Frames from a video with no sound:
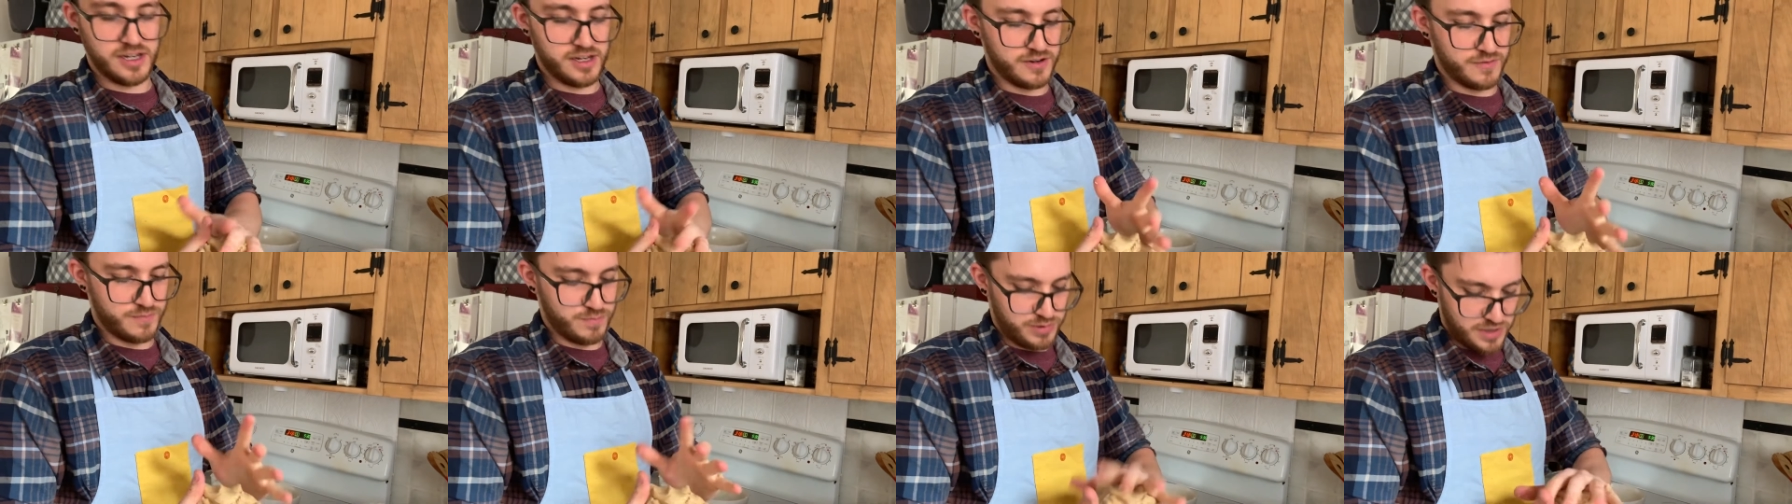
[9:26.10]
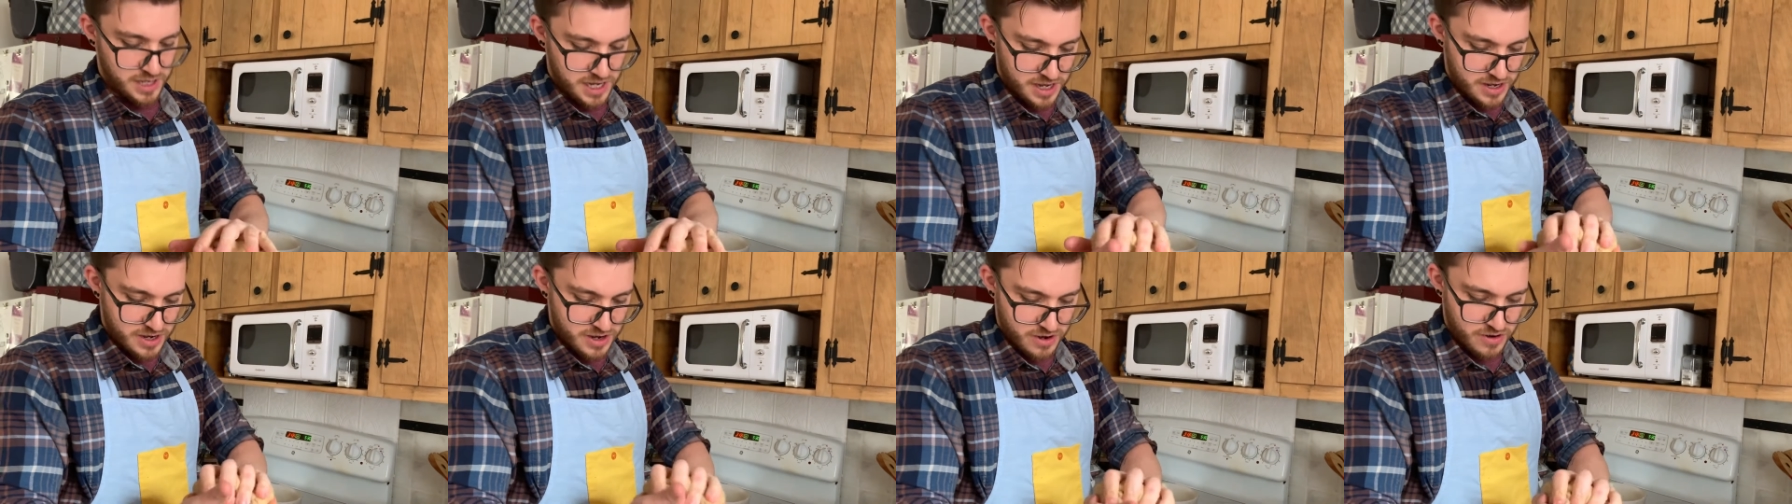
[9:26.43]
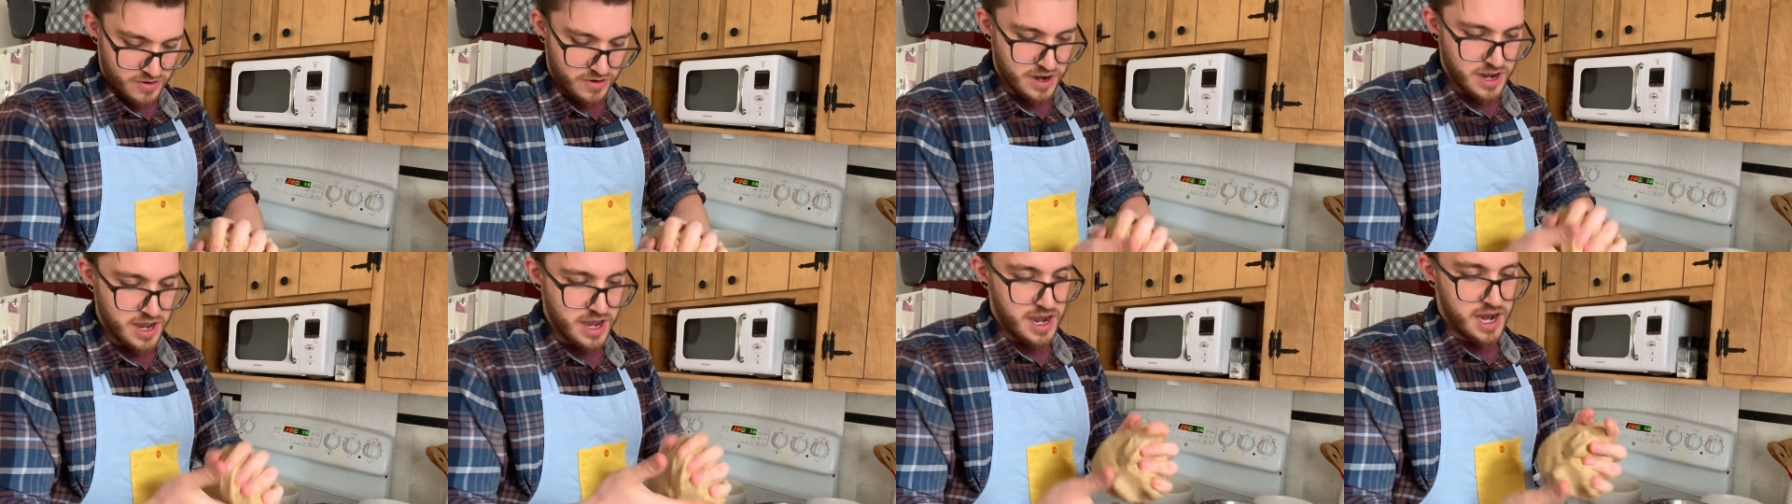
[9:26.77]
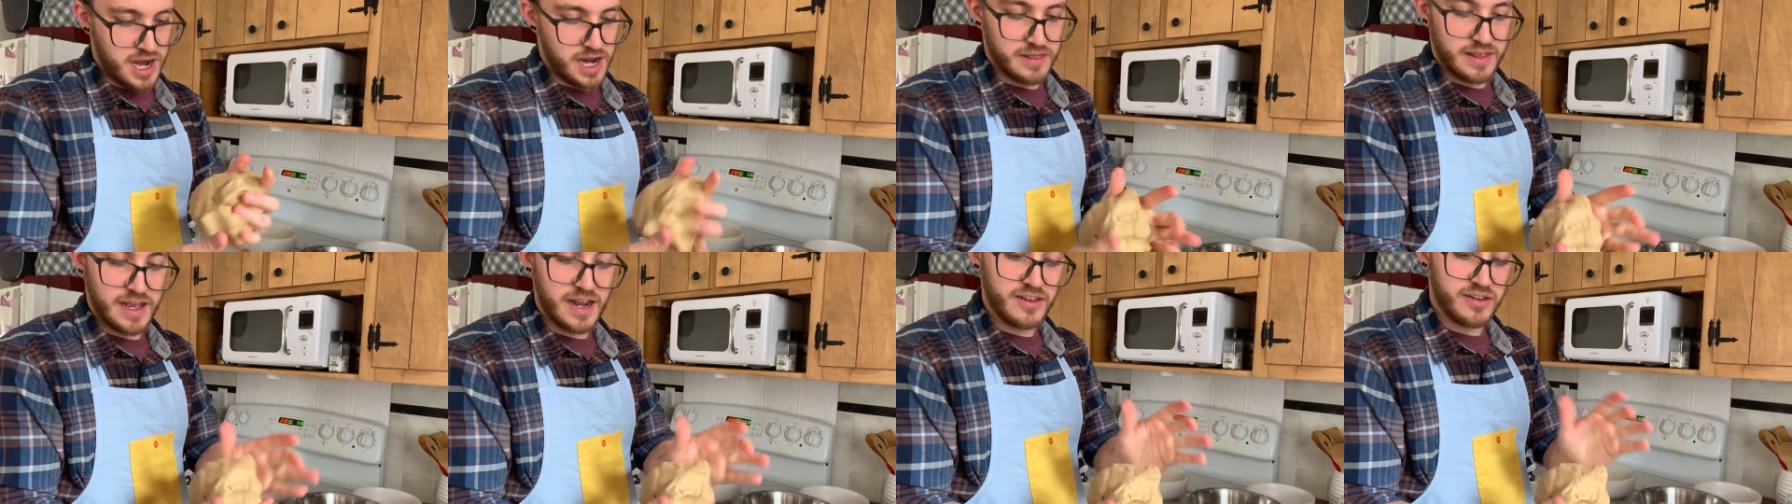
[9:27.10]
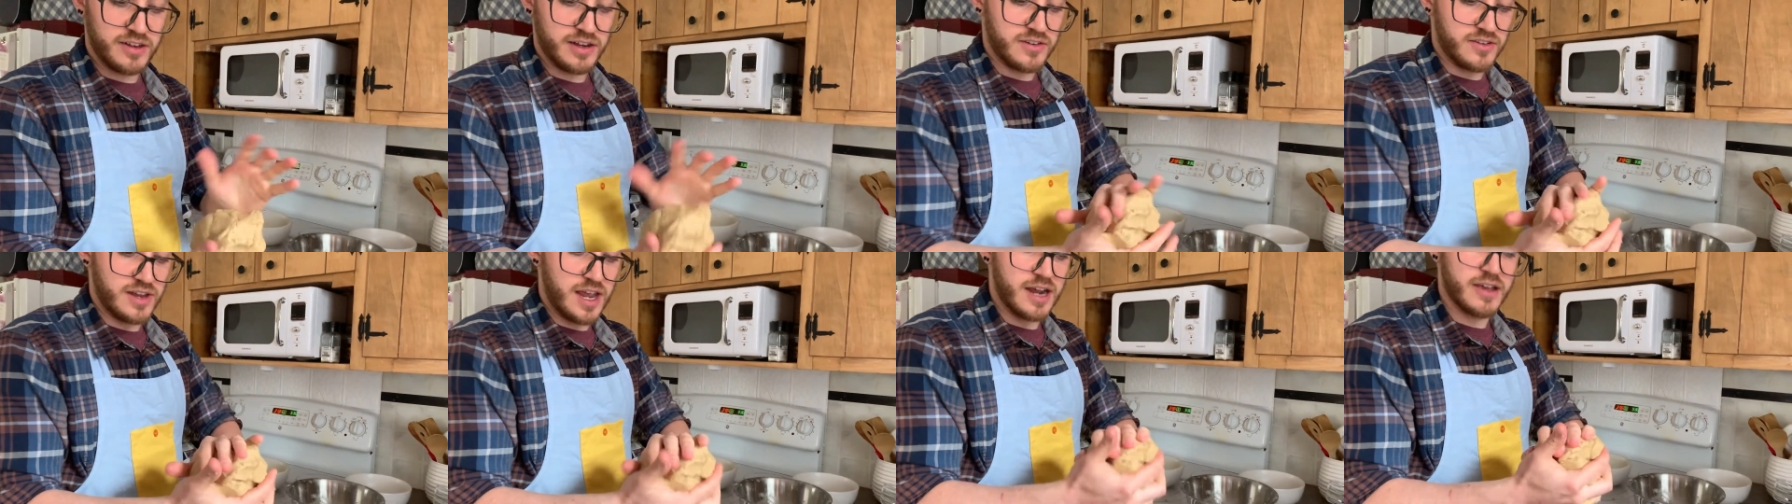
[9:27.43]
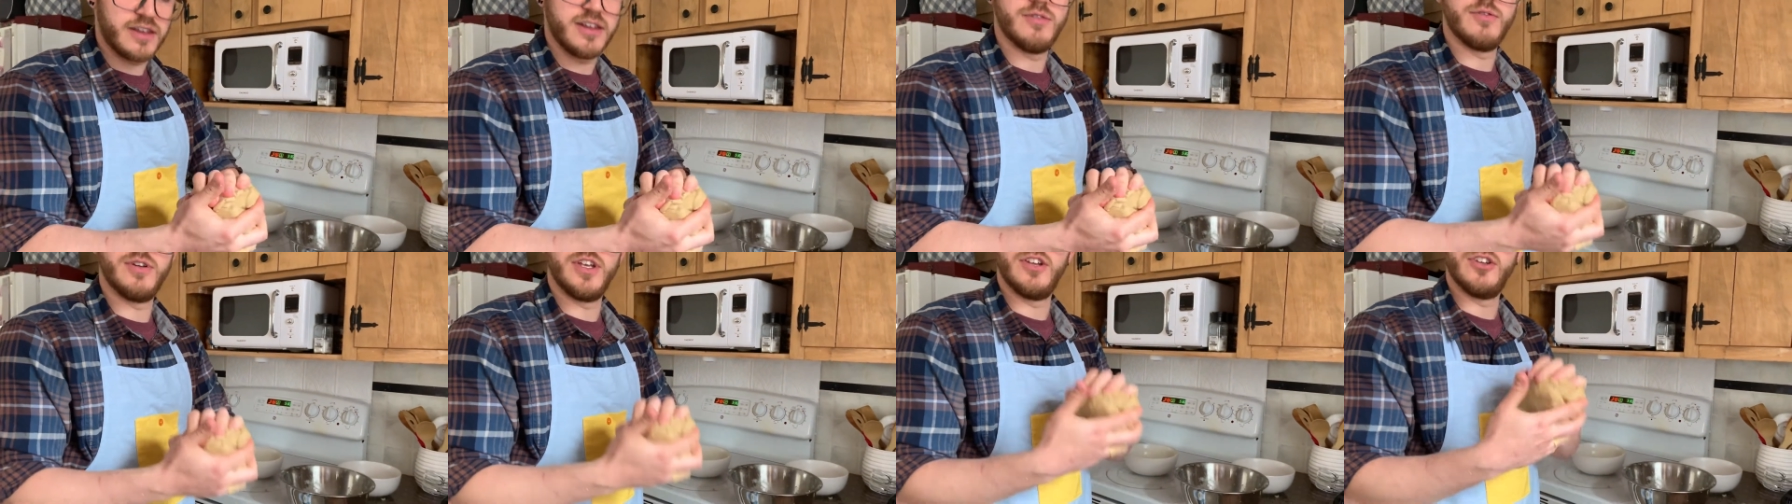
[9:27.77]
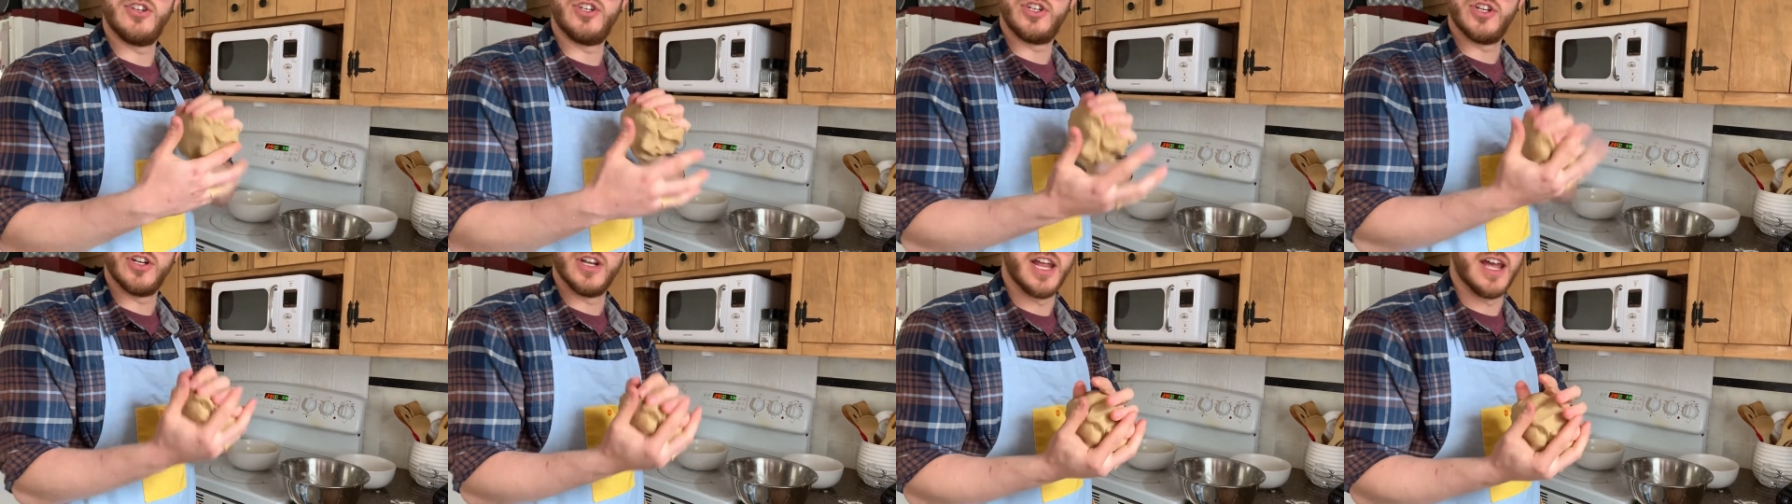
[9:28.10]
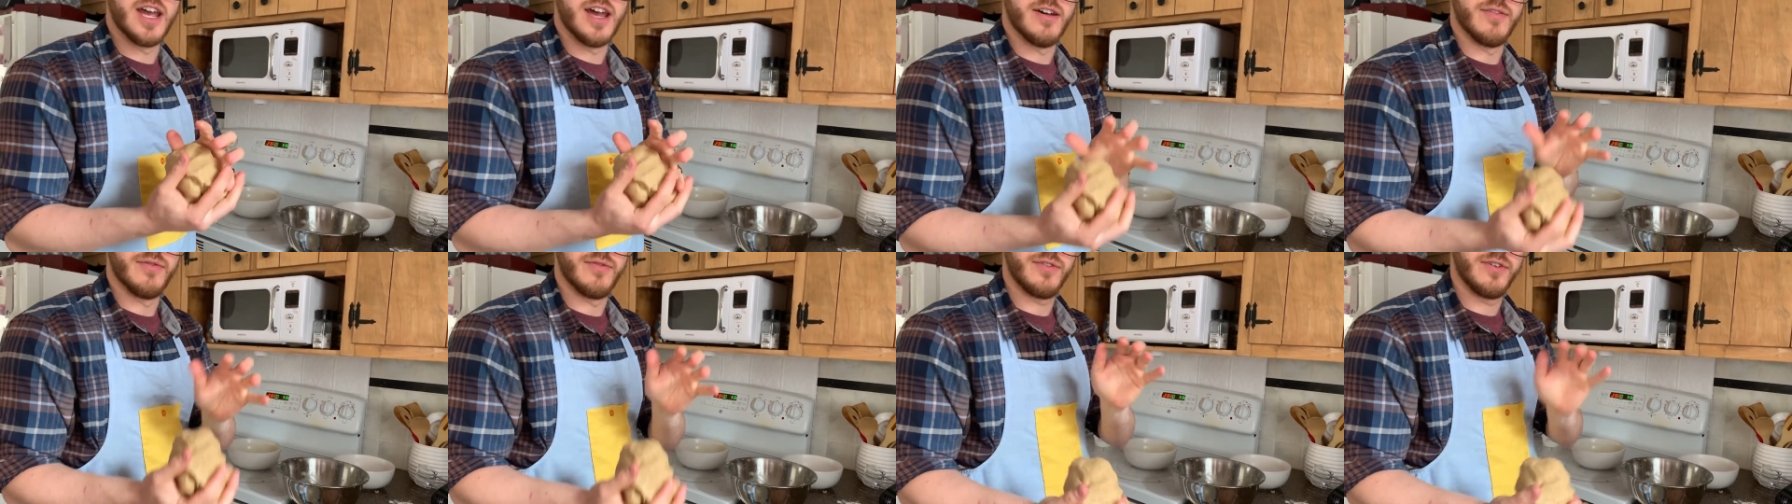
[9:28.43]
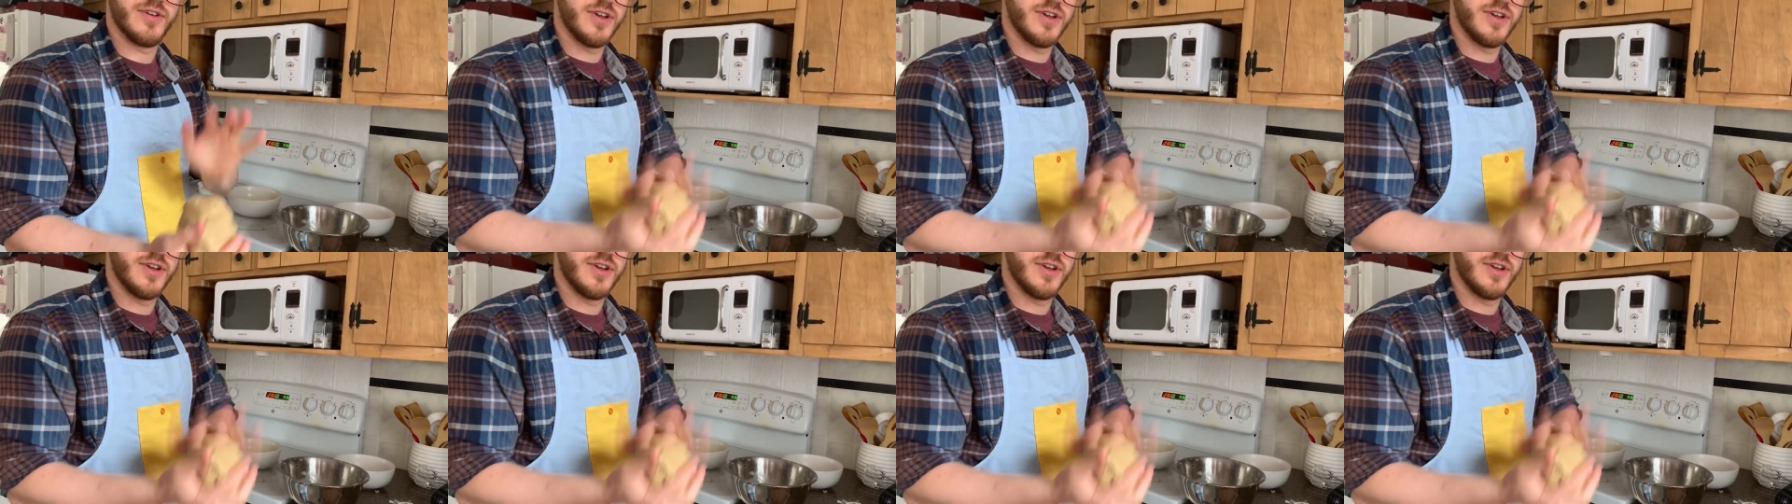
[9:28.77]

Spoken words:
of Play-Doh, and that's exactly what you should have.